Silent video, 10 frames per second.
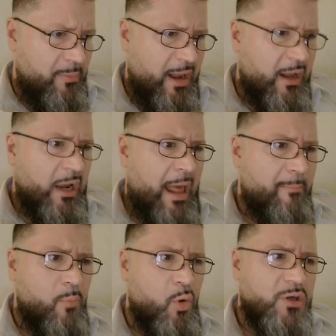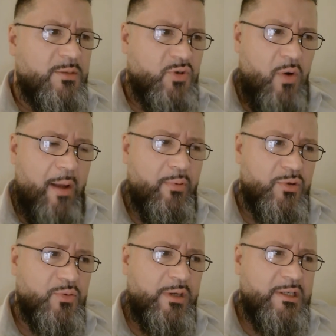I'm getting a lot more
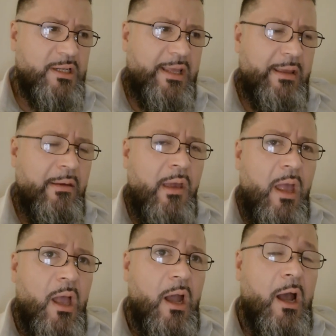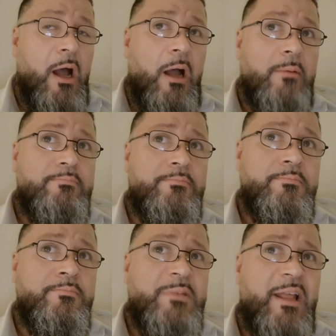subscribers recently,
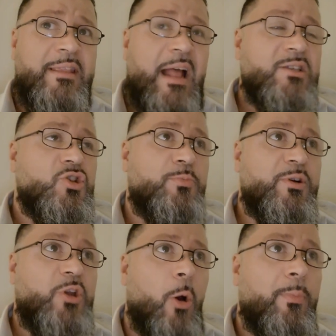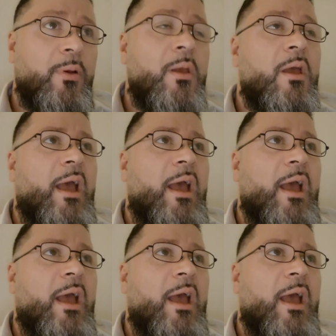and that's super dope.